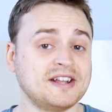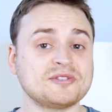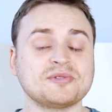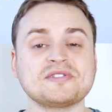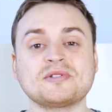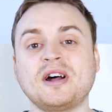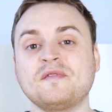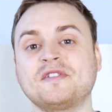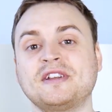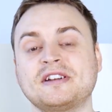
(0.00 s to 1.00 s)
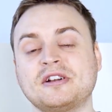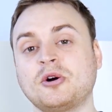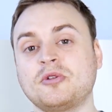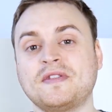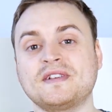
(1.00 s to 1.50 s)
It's also comforting to
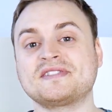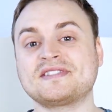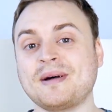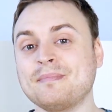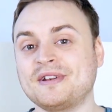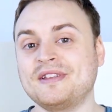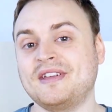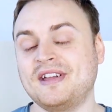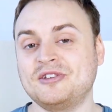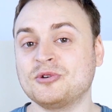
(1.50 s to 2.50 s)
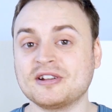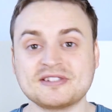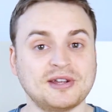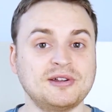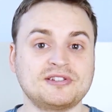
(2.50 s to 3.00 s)
know that there's somebody there you can
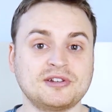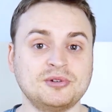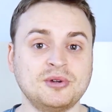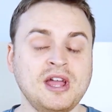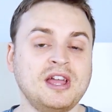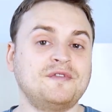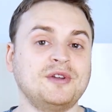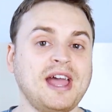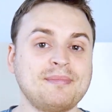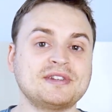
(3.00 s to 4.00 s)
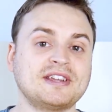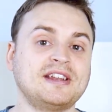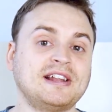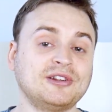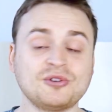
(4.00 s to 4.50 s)
turn to if you happen to
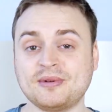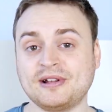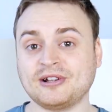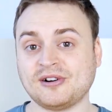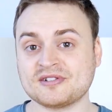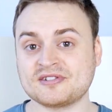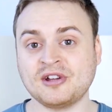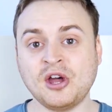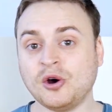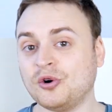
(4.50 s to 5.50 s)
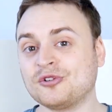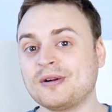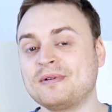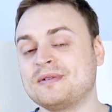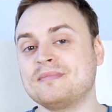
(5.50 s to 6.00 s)
get a little bit lost or a
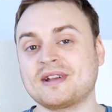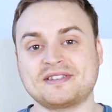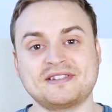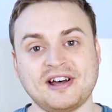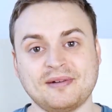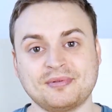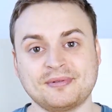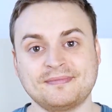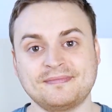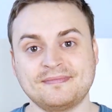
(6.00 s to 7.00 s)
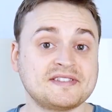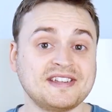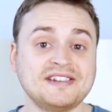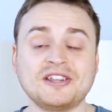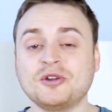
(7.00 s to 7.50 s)
bit mixed up.
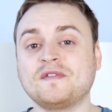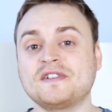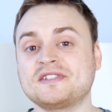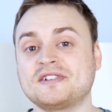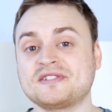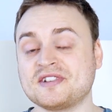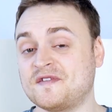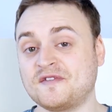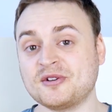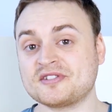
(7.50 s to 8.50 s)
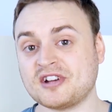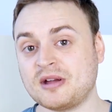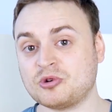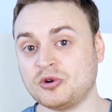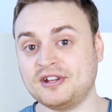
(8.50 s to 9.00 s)
Sending your visitors a
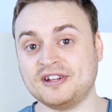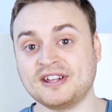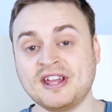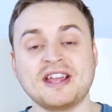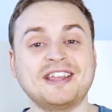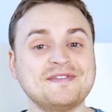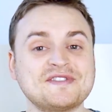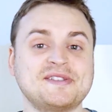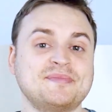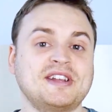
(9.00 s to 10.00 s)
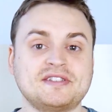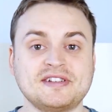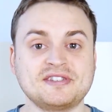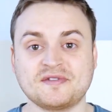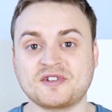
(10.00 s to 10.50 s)
first-time greeting gives them that
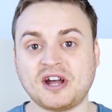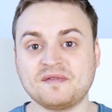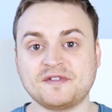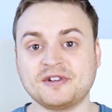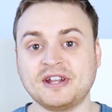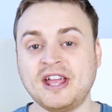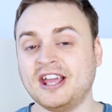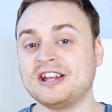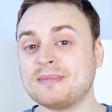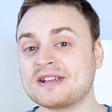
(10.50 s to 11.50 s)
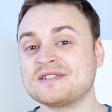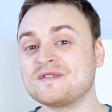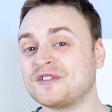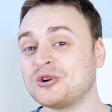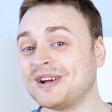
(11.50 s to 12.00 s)
sense of comfort, and it makes them
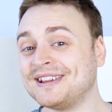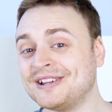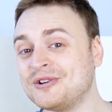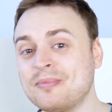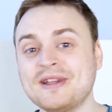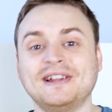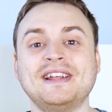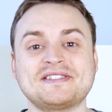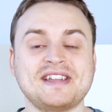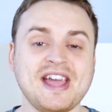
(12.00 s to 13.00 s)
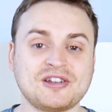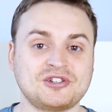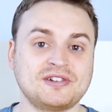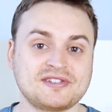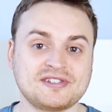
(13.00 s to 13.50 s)
feel a little bit less
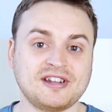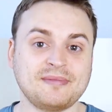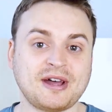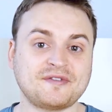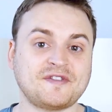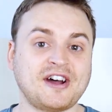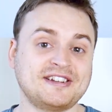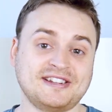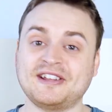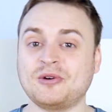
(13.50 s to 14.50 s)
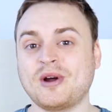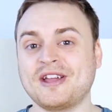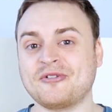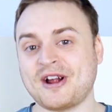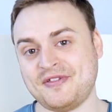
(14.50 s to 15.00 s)
anxious about finding their
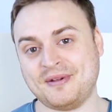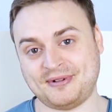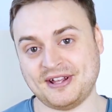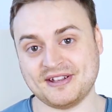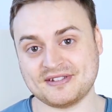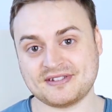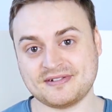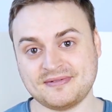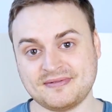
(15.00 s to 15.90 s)
way around the place.